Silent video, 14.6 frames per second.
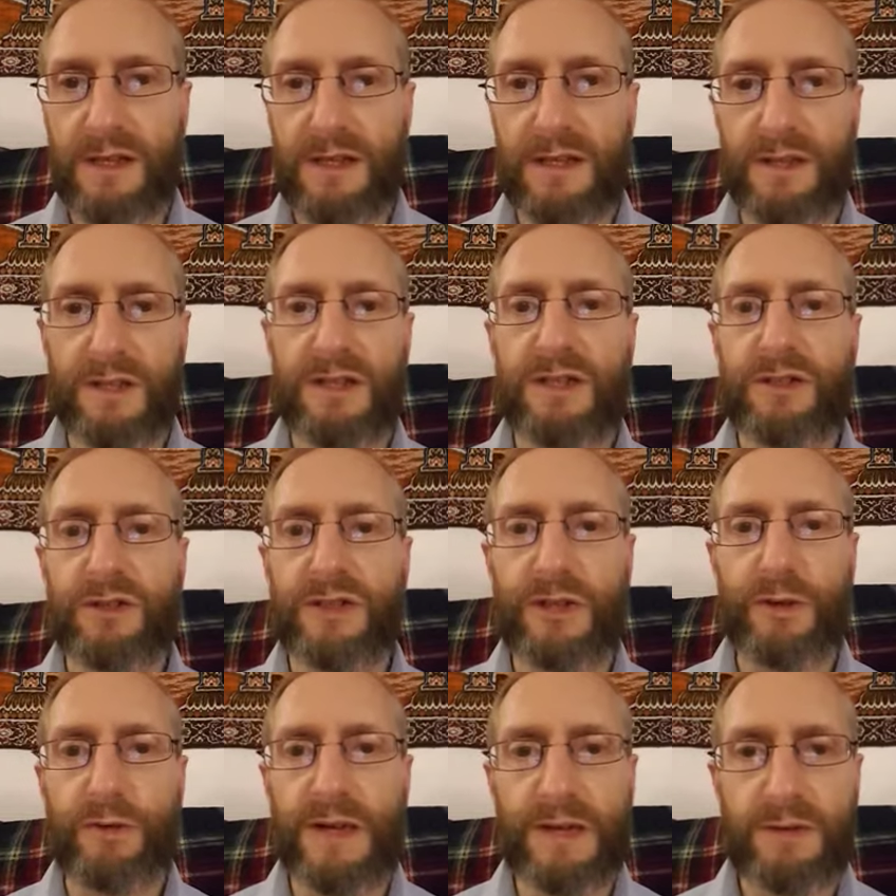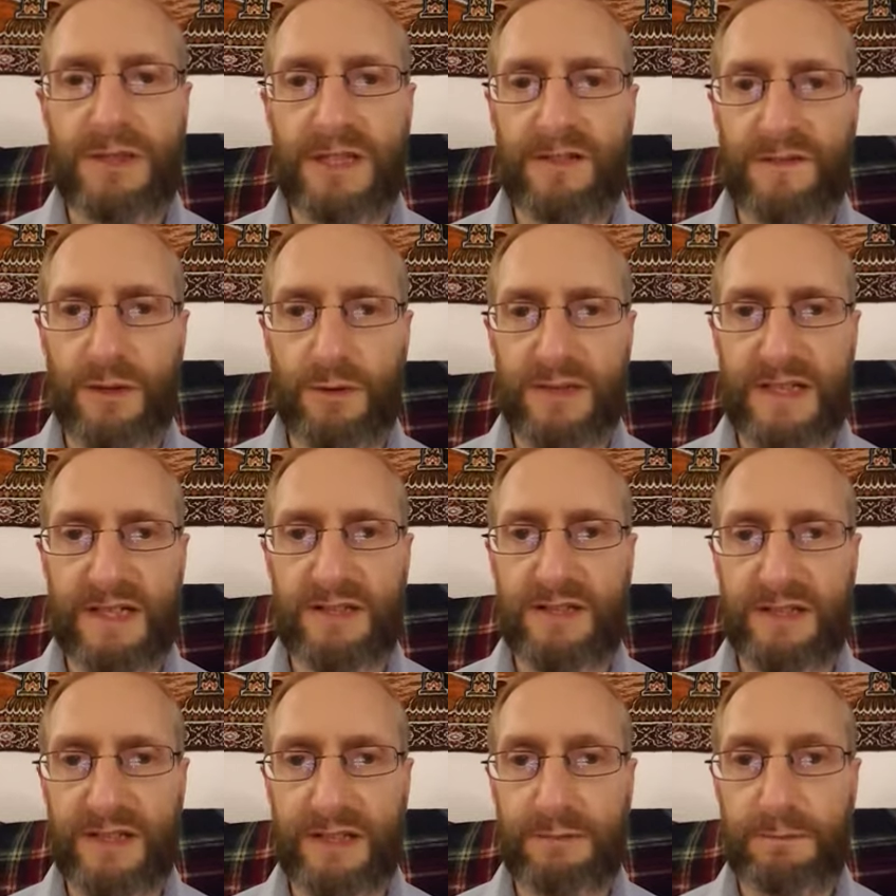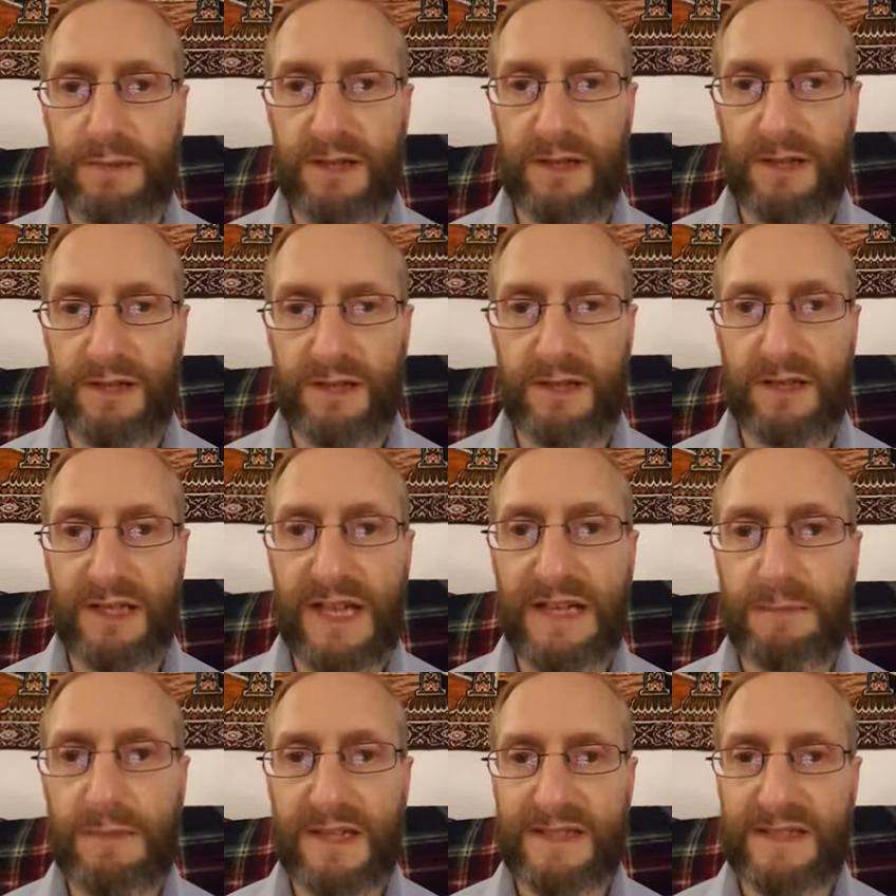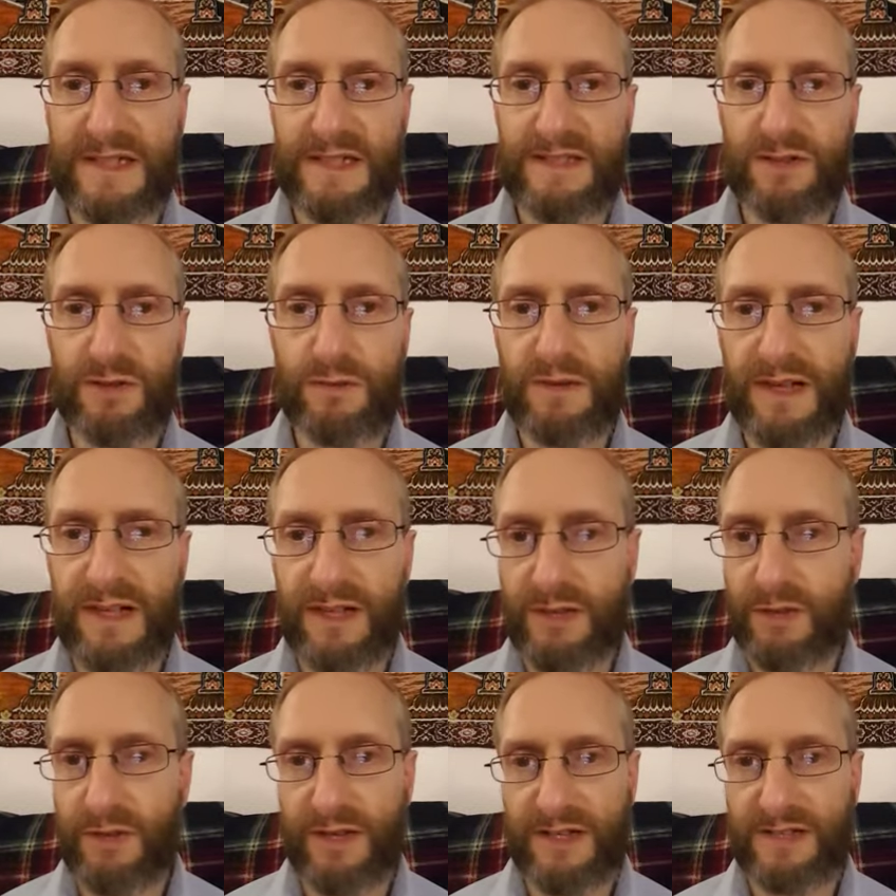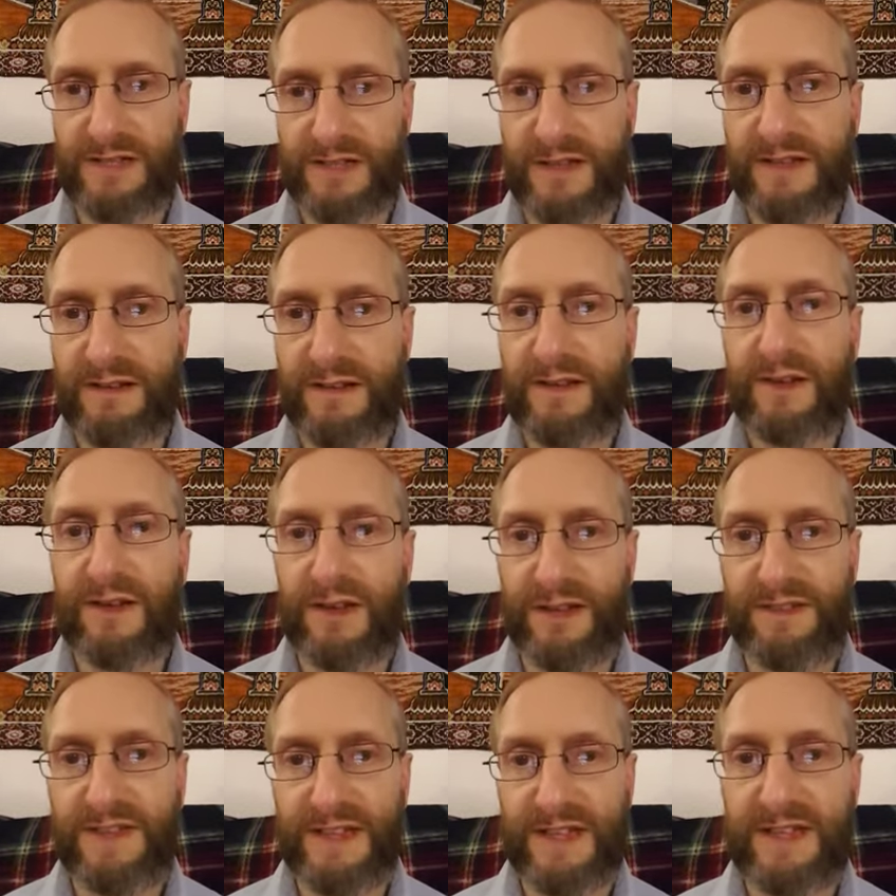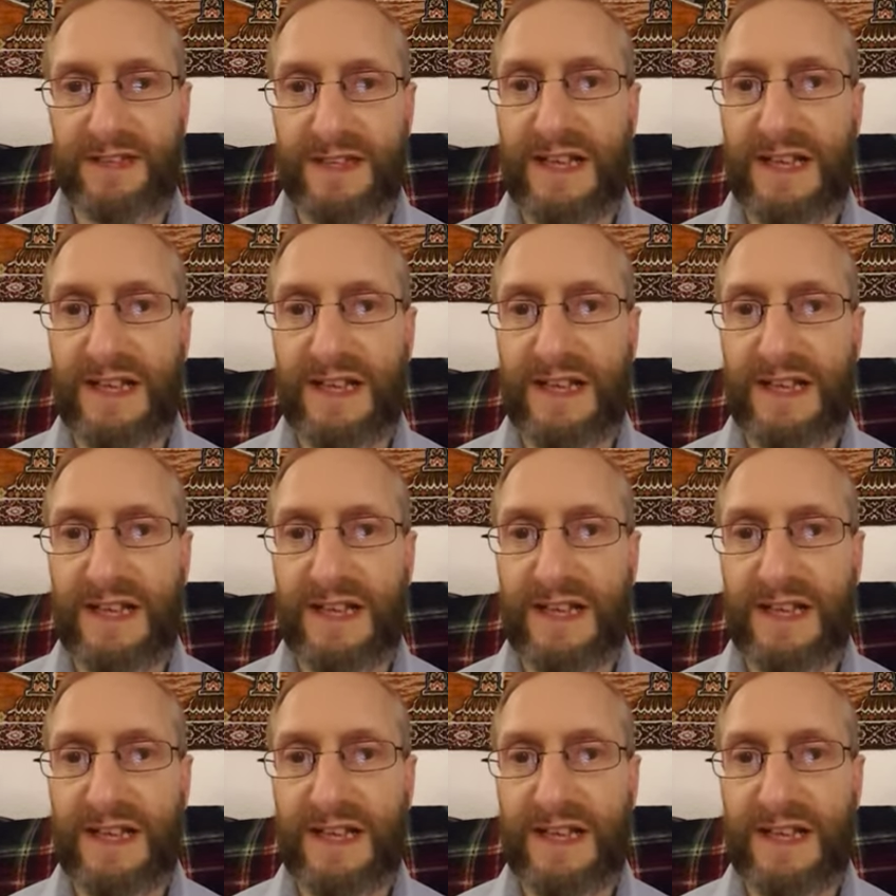Now, you could only go around it if it was actually a land mass in its own right and not actually at the